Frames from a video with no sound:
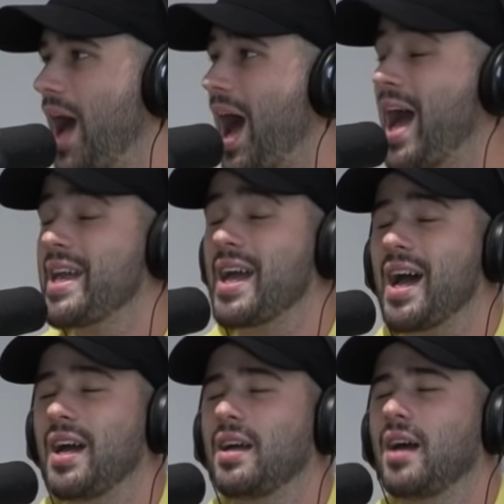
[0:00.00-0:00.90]
I,
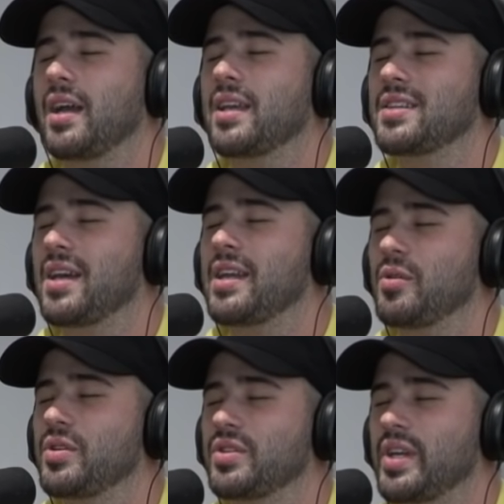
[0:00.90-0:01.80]
I guess I hear what
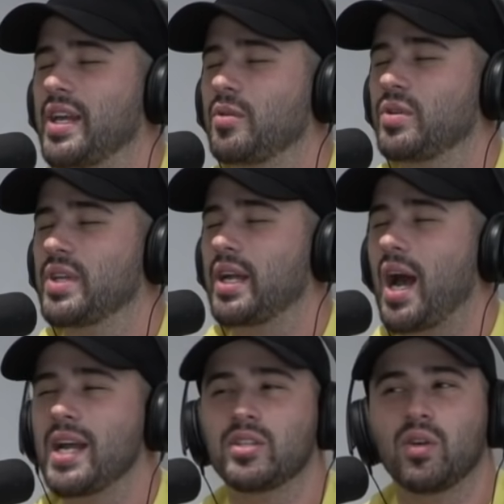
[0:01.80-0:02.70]
you're saying, where it's like,
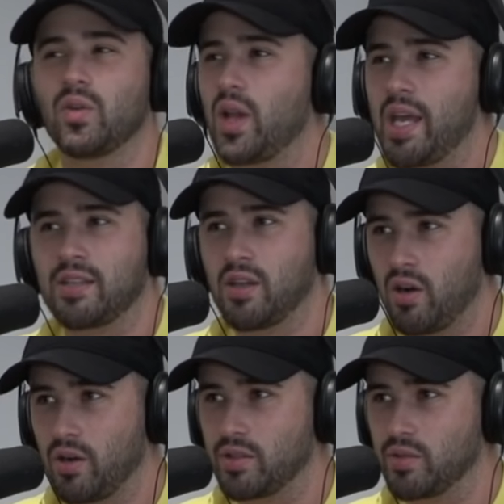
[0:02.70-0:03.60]
I don't like to
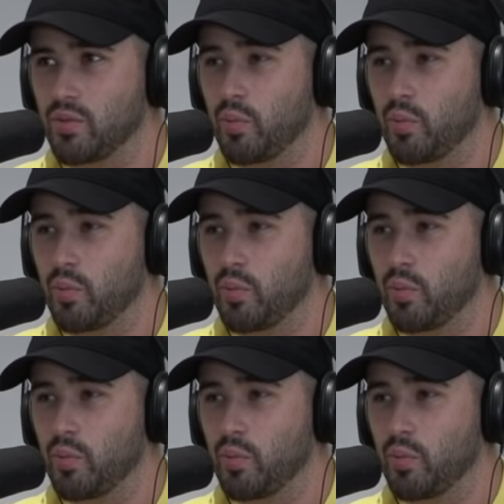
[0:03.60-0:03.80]
argue.